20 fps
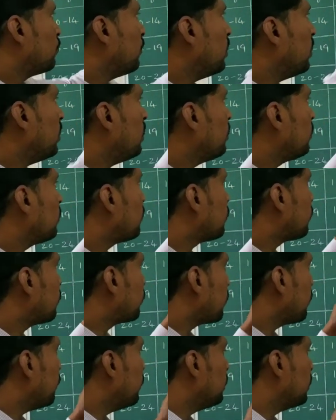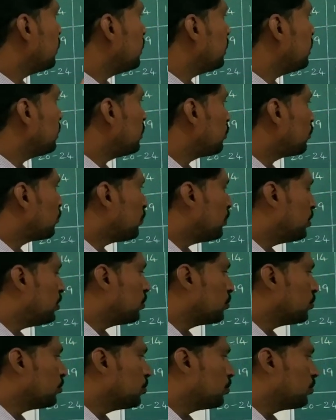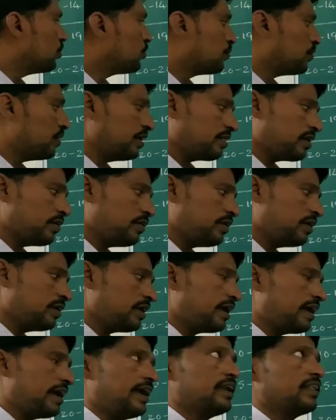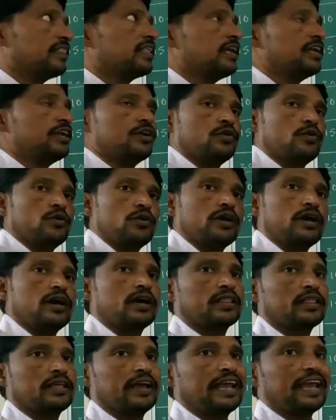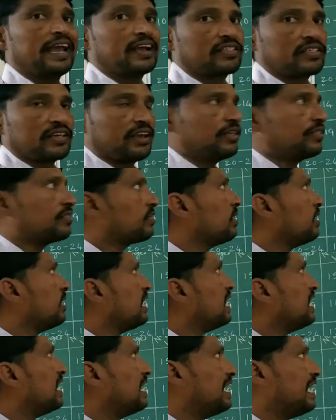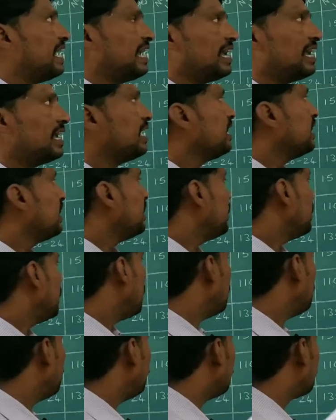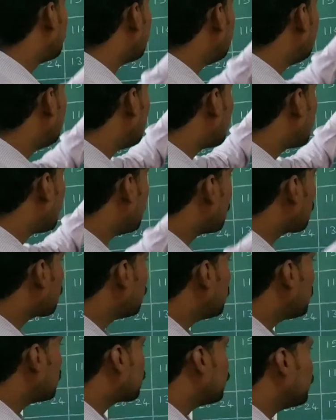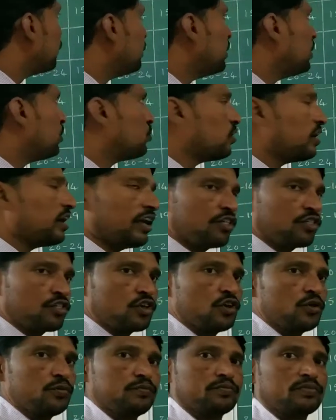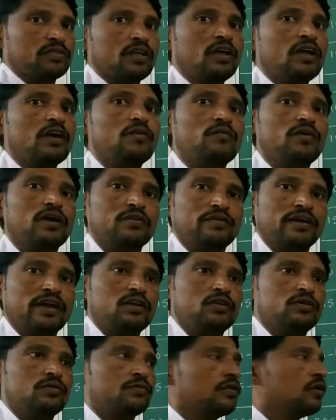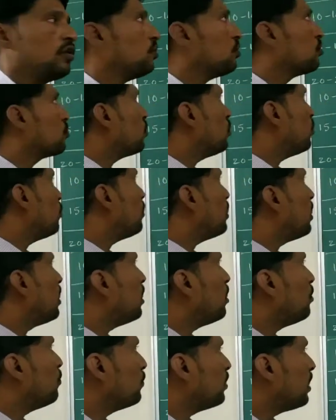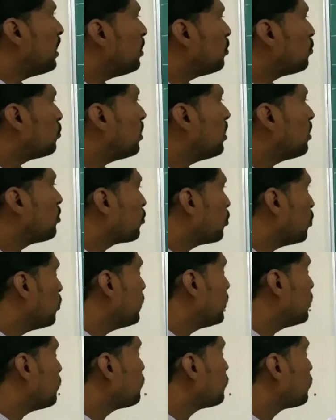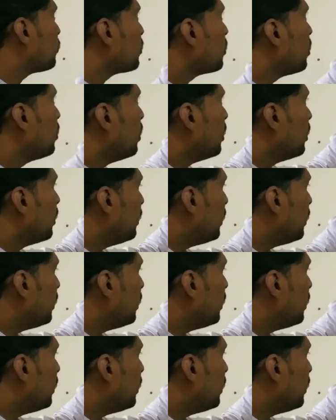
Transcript: 12, 17, 22, 27 and 32 are the x's. A means in the class mark we need to assume one value. So how we have to assuming?